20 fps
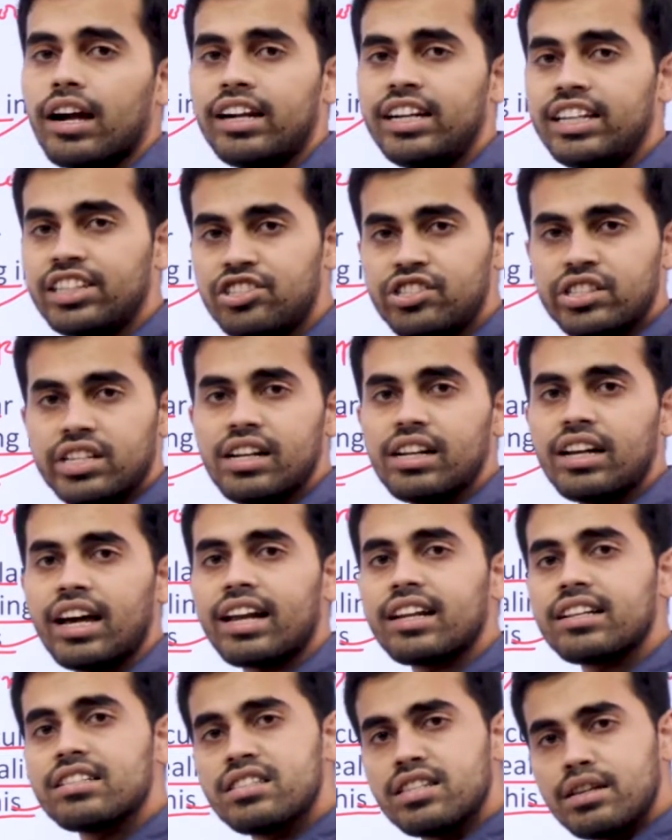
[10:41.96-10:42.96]
a digital
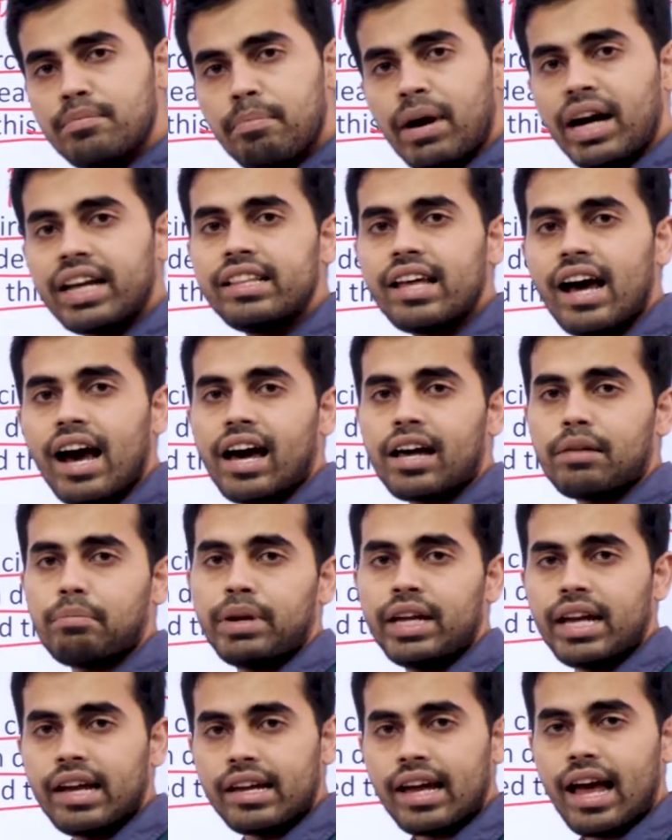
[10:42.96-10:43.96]
currency by the
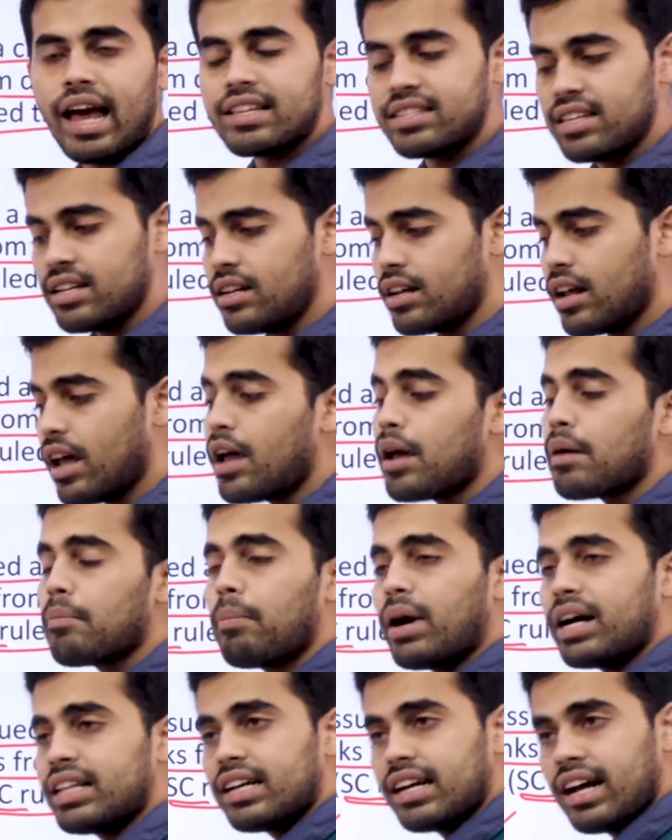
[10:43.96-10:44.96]
RBI, as in
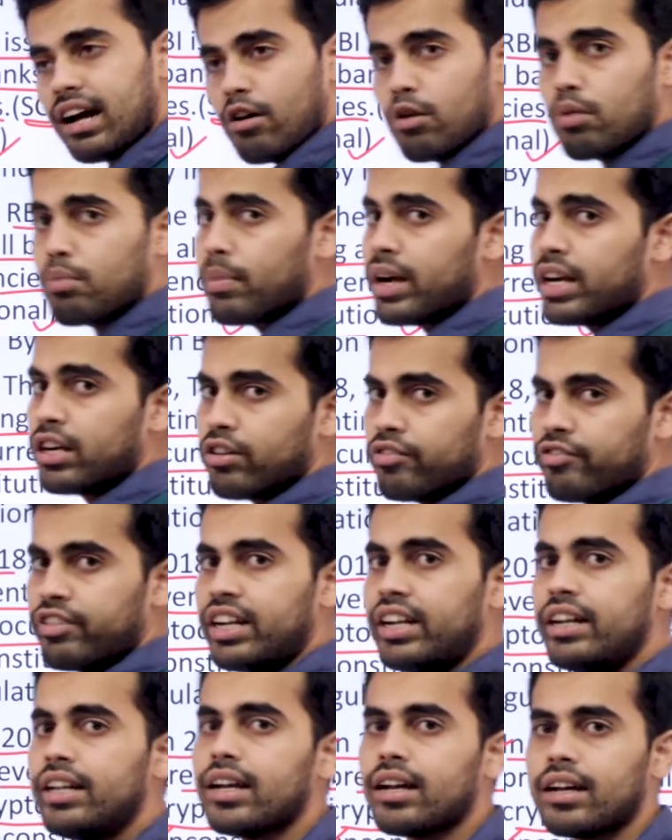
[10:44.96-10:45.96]
by the government of
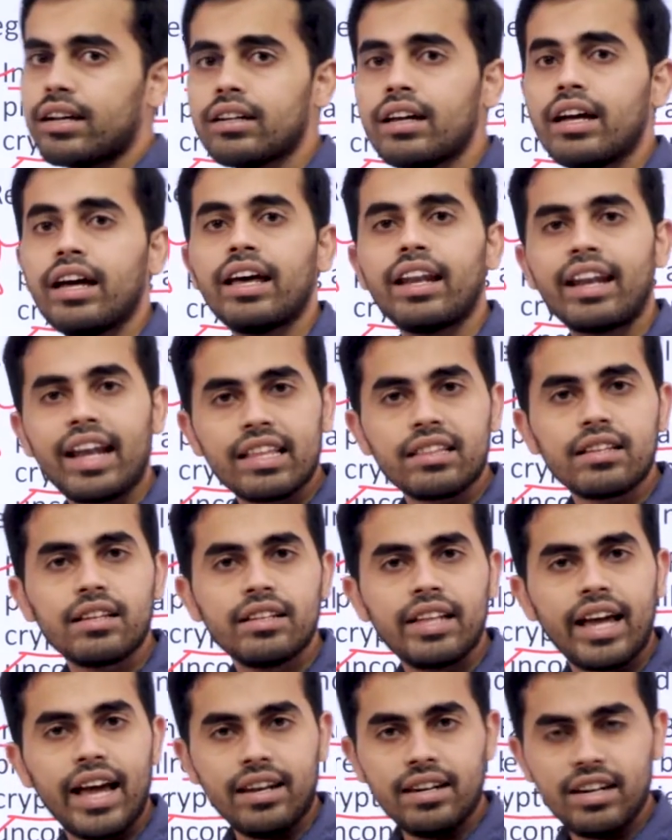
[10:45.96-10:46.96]
India, rather